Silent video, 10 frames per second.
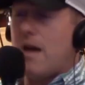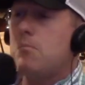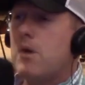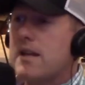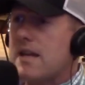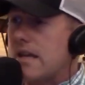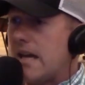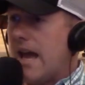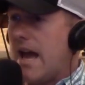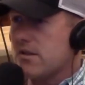money
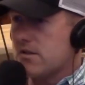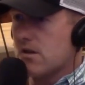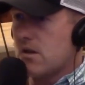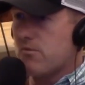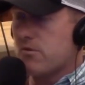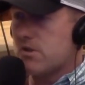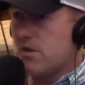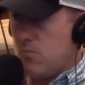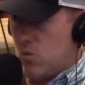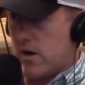has to come from
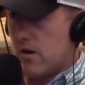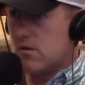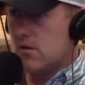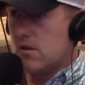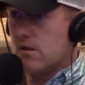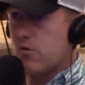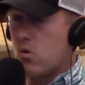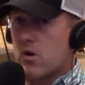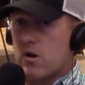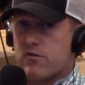somewhere
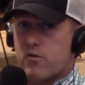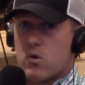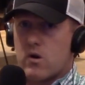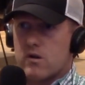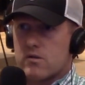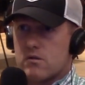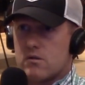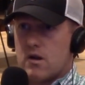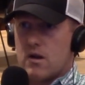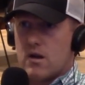for
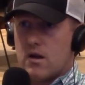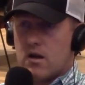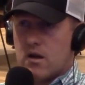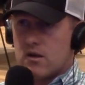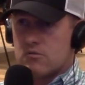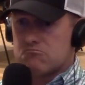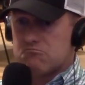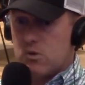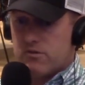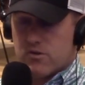
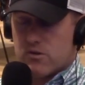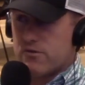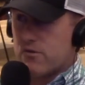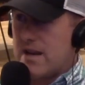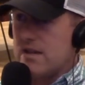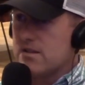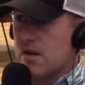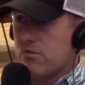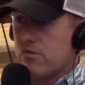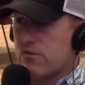Well, for any
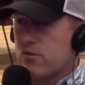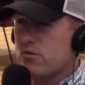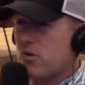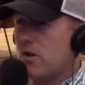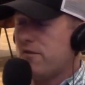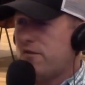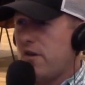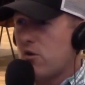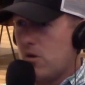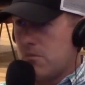type of thing. First of all,
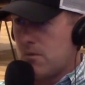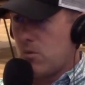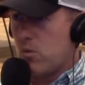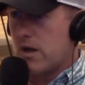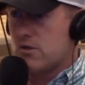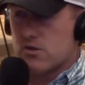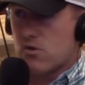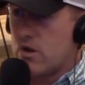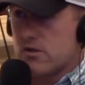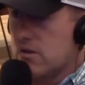federal minimum wage is
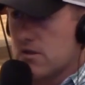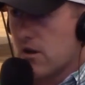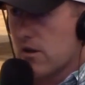across the entire